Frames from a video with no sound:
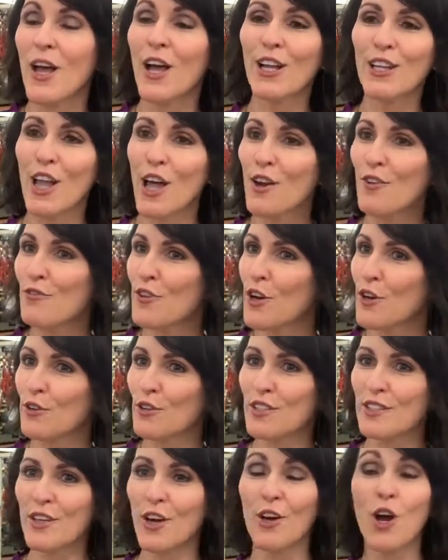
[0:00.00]
a lot of
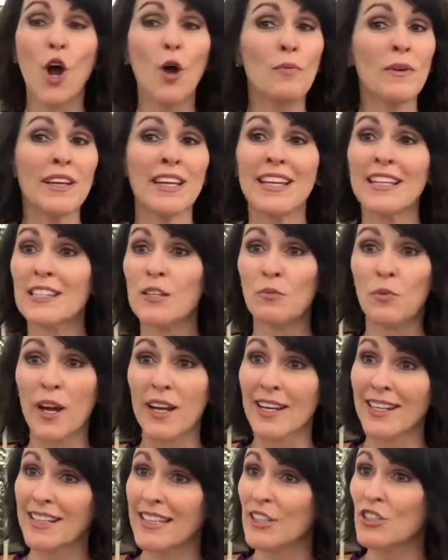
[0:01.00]
folks are hoping to get some
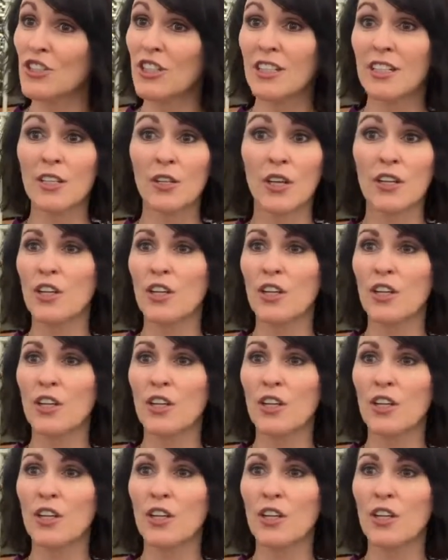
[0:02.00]
recognition,